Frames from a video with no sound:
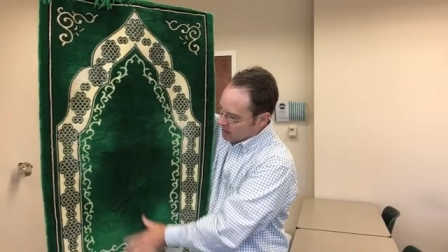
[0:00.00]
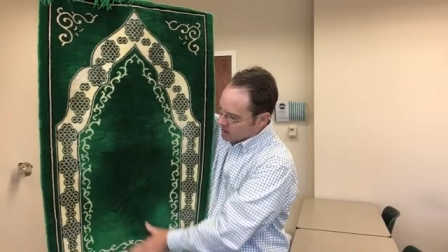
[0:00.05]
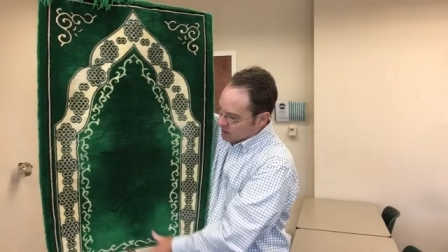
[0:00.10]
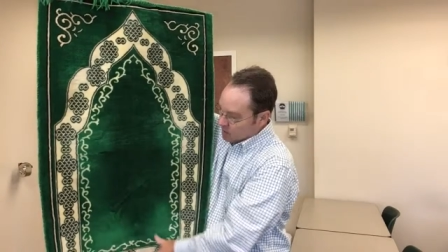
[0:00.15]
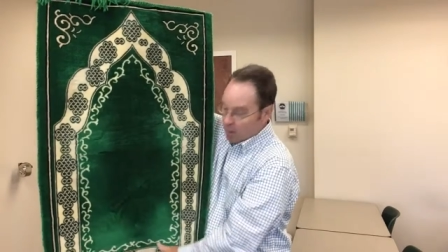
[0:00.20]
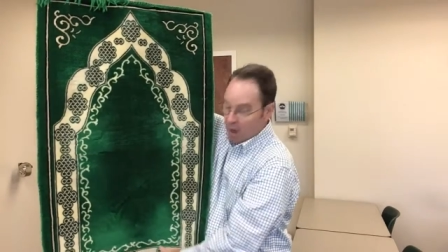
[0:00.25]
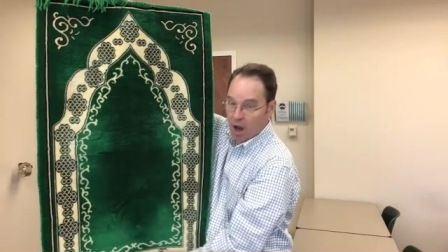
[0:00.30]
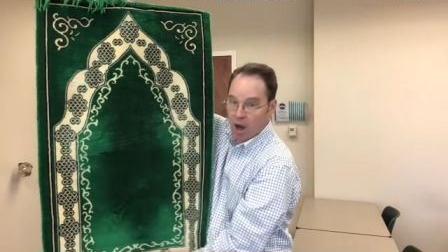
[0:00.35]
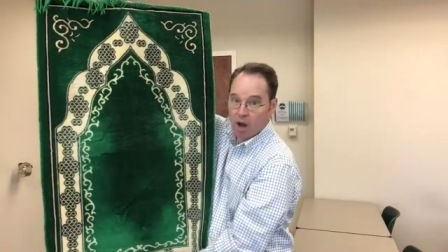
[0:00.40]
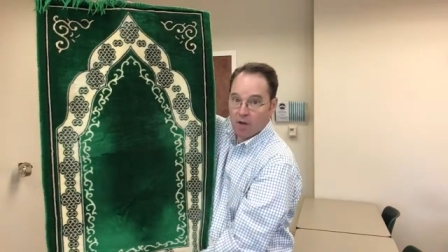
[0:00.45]
It's
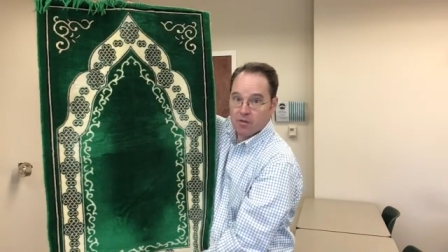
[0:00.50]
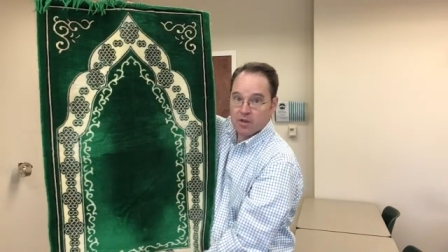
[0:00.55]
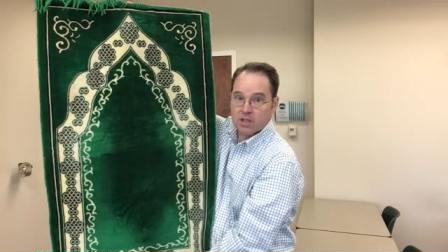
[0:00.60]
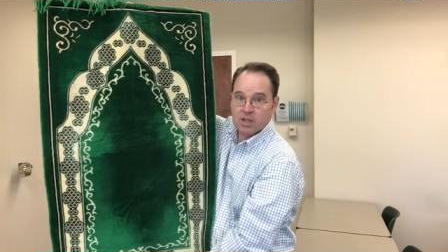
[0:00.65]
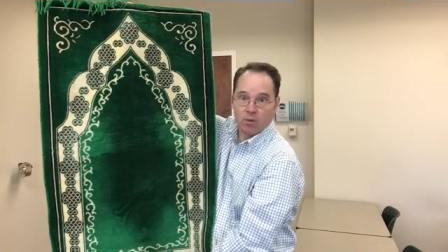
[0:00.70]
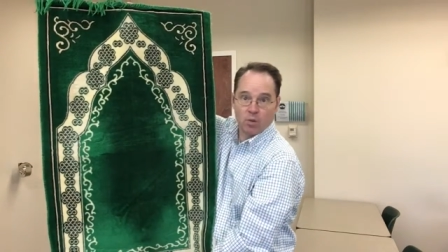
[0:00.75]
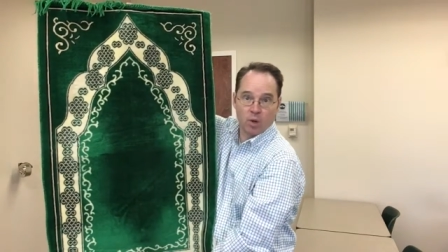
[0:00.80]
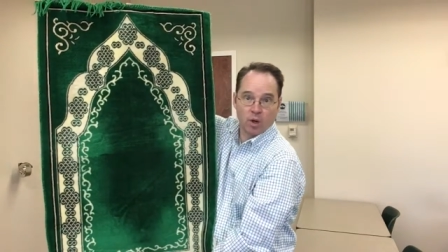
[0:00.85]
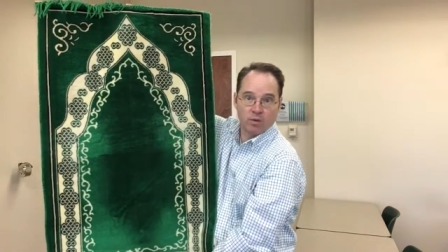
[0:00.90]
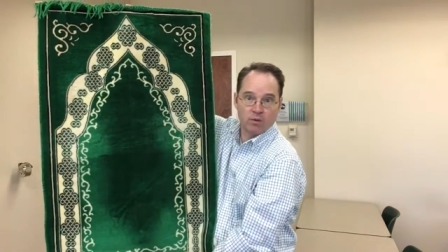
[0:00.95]
in my
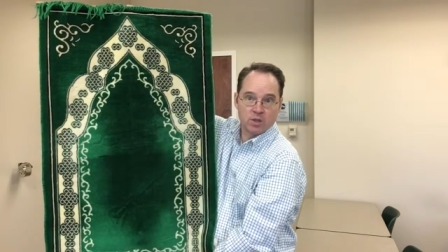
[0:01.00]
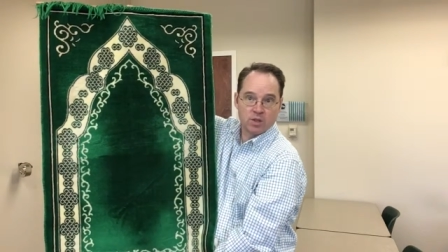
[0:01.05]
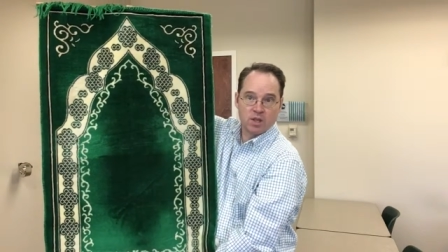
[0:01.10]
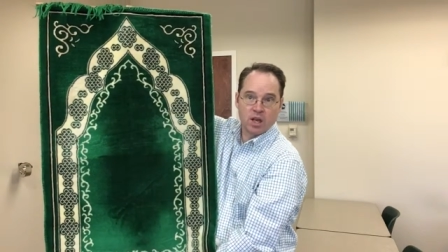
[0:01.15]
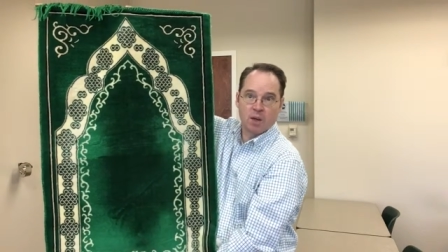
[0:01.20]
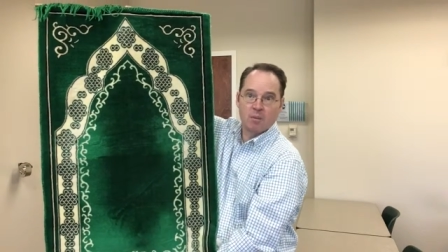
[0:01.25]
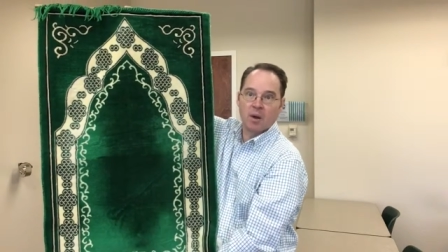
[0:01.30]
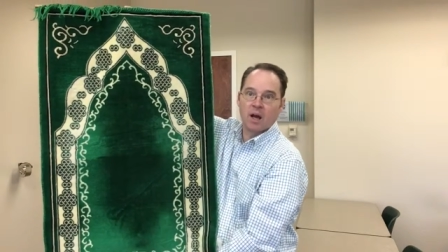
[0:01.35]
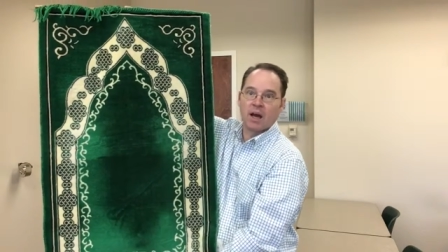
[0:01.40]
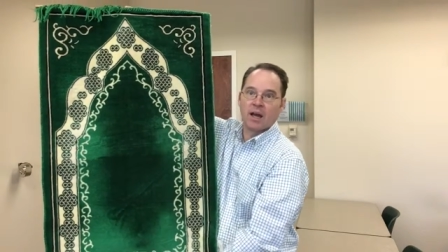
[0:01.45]
office if you want to ever
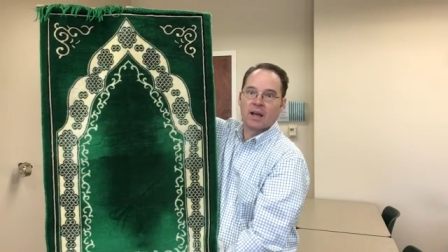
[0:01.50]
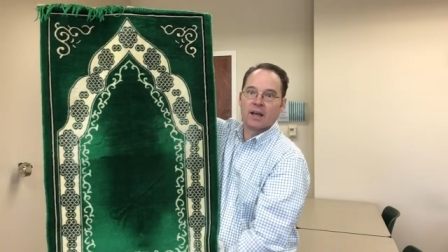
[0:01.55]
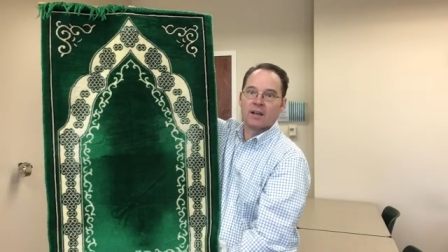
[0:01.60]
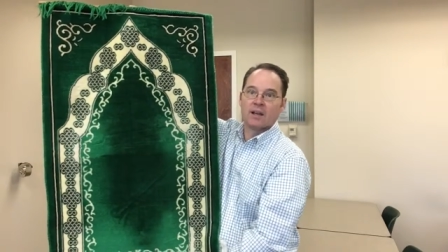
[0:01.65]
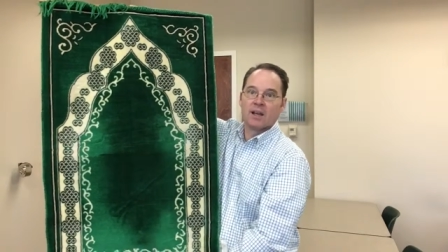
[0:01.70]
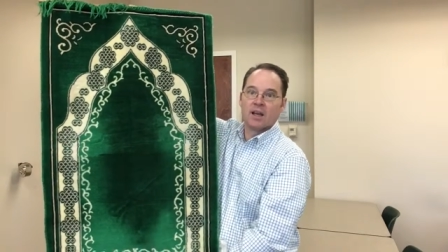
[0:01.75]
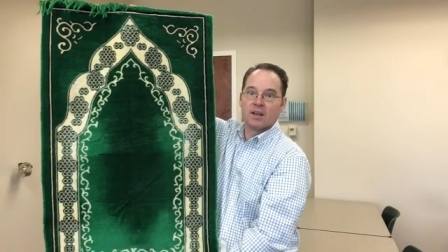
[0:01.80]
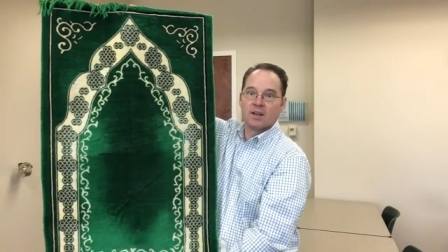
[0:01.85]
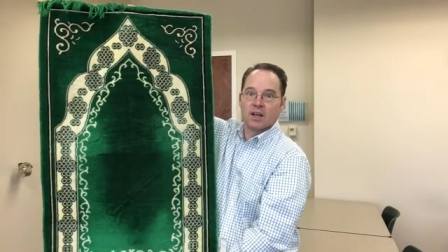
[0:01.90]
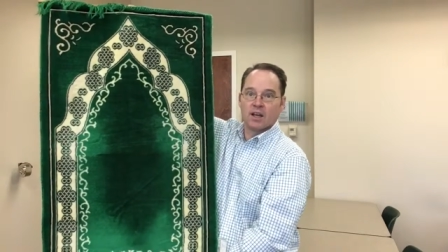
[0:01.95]
stop by
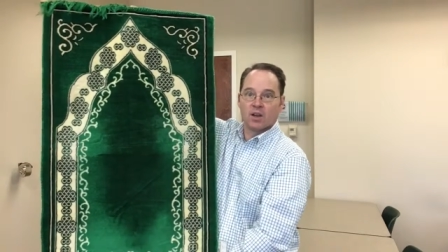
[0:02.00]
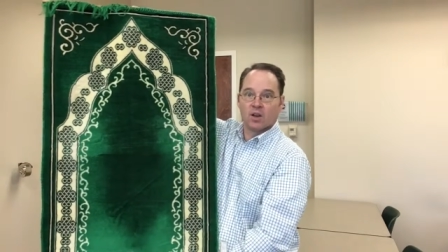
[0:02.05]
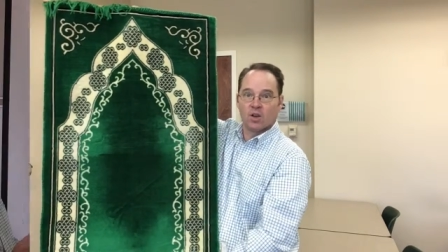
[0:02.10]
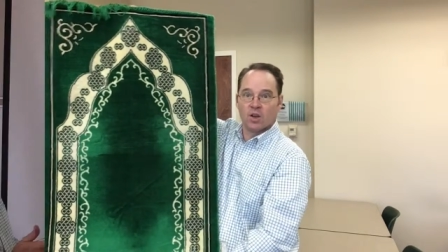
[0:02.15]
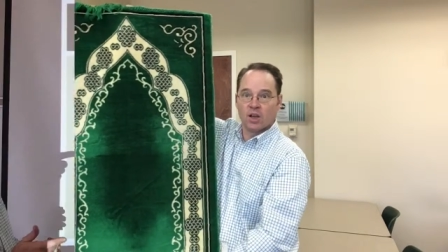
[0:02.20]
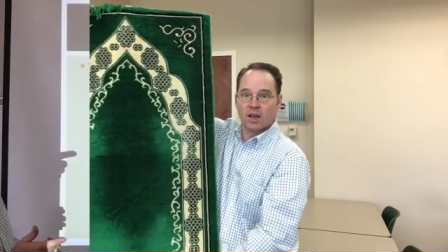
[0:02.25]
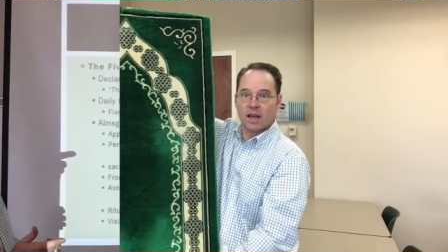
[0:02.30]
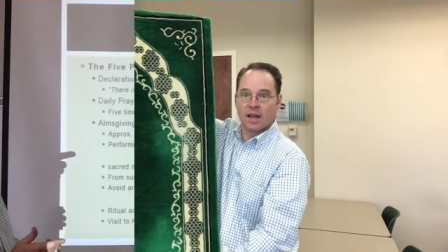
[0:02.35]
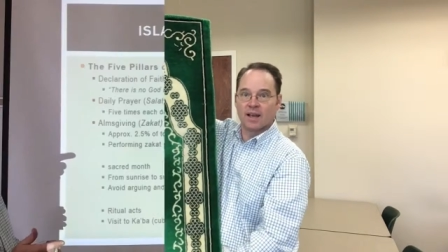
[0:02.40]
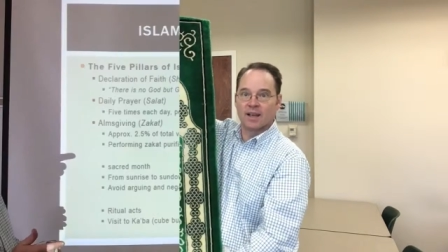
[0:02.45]
and take a
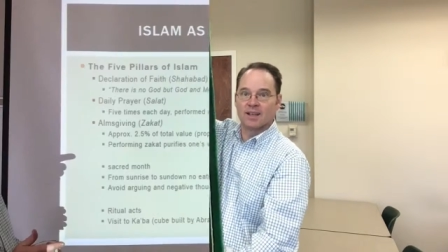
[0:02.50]
look at.